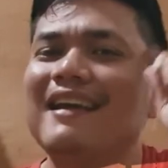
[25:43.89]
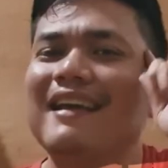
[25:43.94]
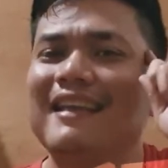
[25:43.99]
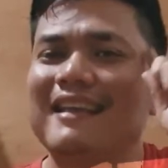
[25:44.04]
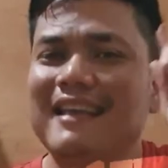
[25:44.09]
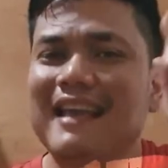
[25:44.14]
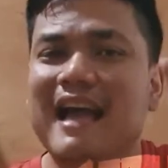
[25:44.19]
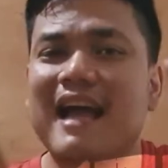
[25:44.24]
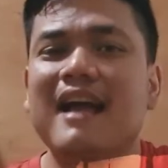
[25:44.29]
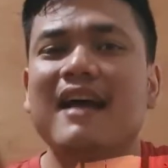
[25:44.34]

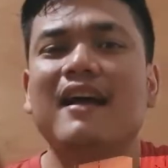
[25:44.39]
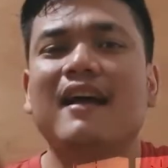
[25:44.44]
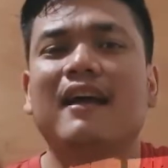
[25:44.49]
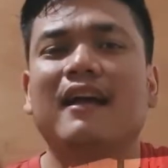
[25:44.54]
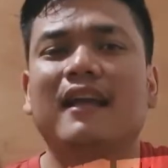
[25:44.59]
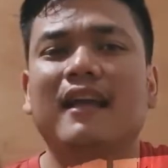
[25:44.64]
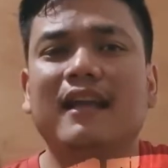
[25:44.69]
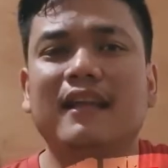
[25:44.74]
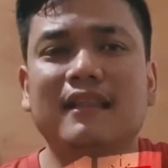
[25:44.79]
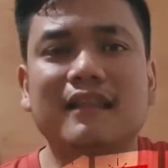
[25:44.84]
Yeah,
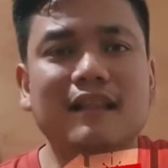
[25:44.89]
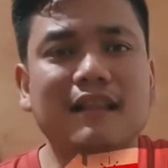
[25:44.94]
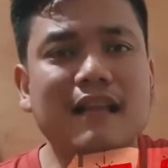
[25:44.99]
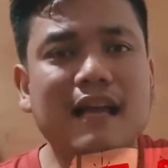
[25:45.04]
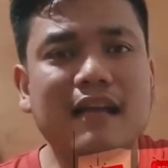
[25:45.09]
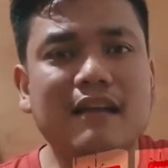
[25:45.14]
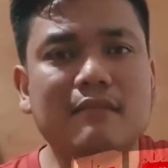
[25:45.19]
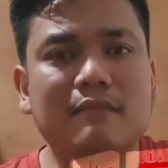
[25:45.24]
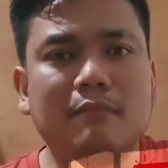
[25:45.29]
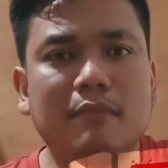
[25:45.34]
hit the
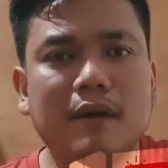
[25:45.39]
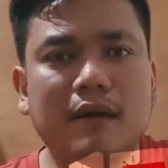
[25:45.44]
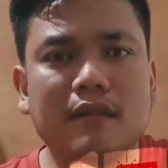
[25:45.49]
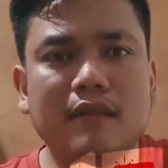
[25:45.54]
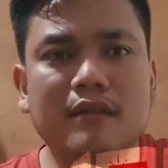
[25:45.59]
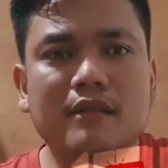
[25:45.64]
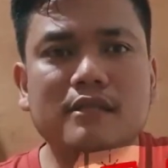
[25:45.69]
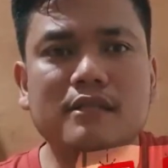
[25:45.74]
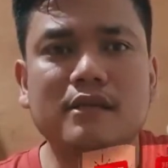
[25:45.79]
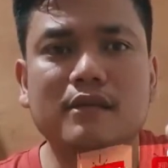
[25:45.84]
like
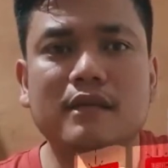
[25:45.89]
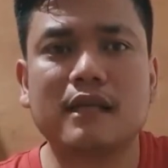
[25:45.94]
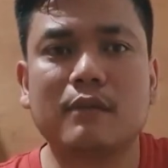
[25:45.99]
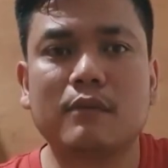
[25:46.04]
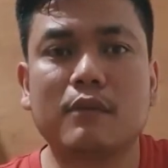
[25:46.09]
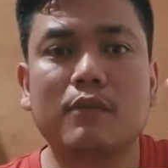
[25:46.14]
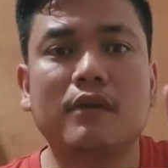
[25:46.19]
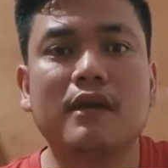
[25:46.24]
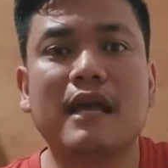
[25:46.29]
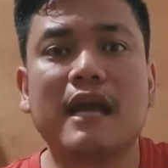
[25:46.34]
button so that we
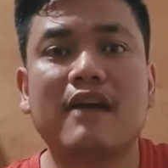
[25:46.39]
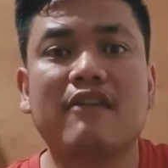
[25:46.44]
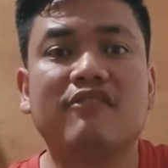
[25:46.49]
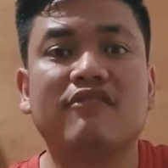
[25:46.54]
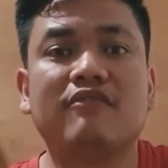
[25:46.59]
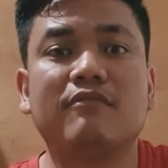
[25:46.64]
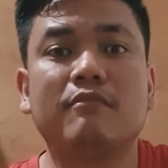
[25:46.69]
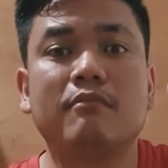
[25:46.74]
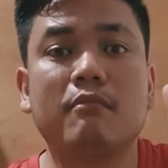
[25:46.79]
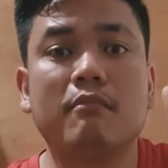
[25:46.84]
would have
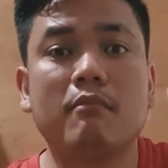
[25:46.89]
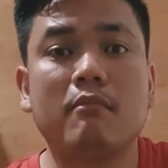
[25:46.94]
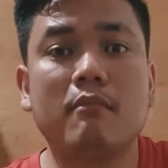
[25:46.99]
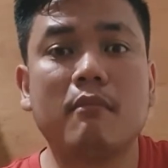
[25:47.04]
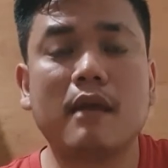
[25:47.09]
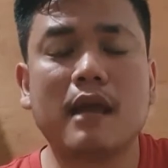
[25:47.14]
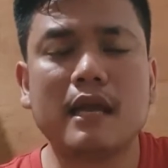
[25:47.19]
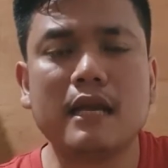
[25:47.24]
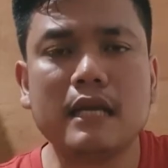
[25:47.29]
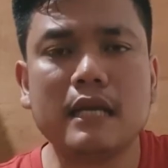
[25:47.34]

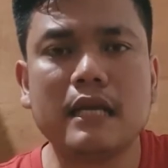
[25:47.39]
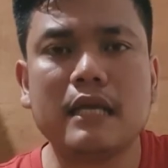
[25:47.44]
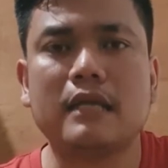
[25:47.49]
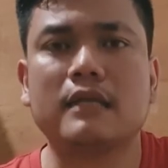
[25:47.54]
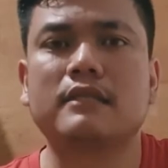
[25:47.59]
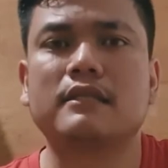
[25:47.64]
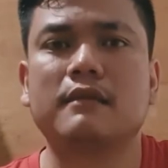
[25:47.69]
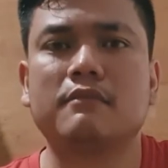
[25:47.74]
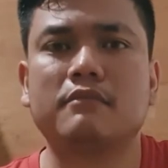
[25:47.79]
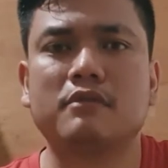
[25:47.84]
many
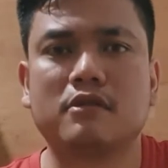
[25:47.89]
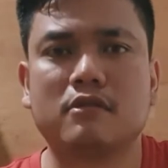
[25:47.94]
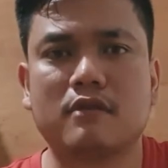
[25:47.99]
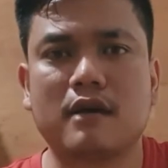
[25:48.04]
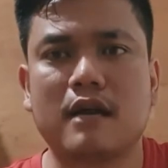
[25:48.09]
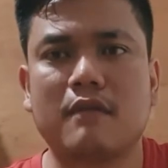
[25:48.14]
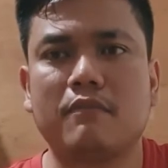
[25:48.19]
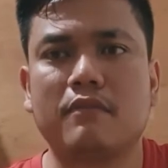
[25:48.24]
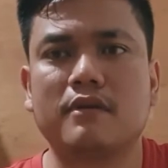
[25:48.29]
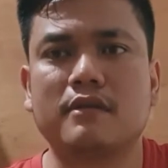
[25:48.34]

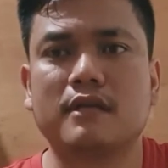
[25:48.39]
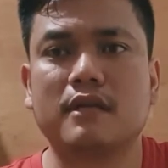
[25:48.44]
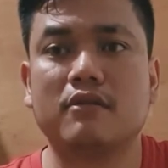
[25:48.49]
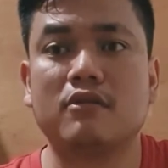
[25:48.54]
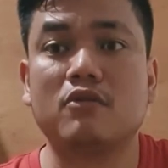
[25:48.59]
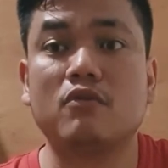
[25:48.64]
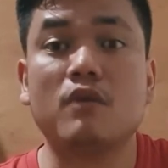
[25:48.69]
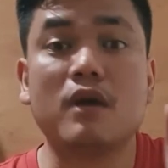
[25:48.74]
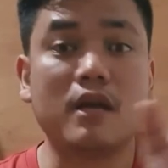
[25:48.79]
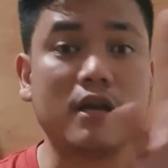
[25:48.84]
subscribers, and
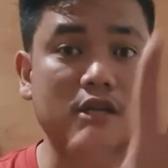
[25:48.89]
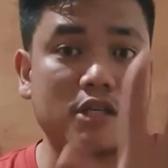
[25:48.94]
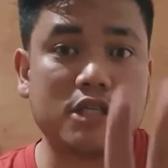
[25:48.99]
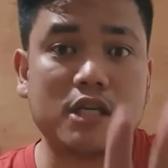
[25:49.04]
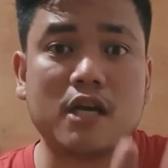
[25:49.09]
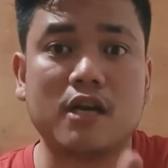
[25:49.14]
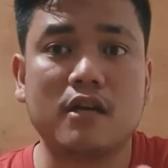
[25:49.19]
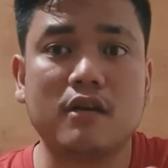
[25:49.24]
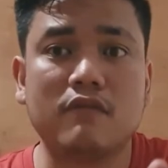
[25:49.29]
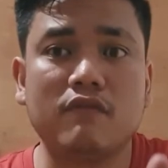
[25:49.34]
you want to
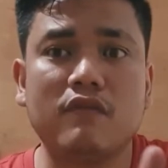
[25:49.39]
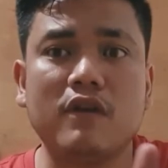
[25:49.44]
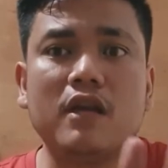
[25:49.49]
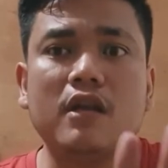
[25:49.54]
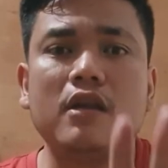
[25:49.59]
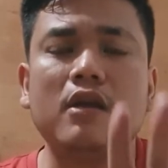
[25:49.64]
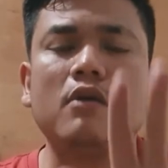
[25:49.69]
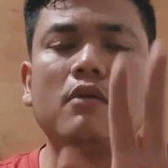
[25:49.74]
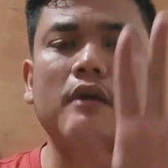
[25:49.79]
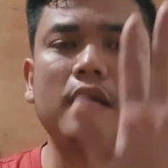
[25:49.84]
share the
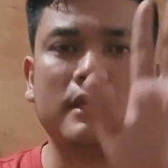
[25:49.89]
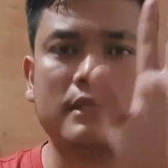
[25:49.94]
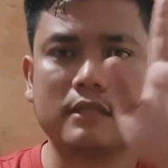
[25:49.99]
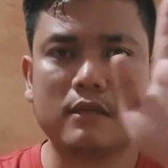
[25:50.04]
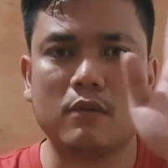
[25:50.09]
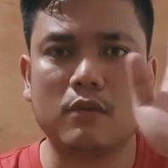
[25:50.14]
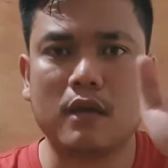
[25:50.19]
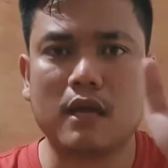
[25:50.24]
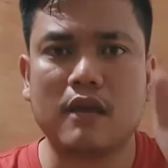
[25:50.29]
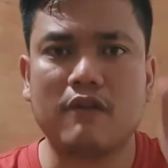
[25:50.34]
video, it's
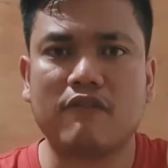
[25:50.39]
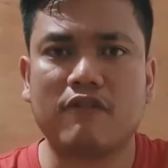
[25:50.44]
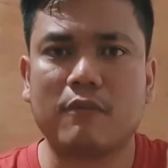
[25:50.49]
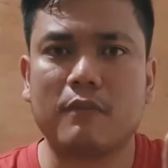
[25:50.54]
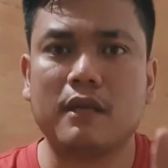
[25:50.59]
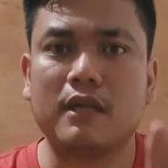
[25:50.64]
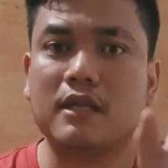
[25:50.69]
okay for me.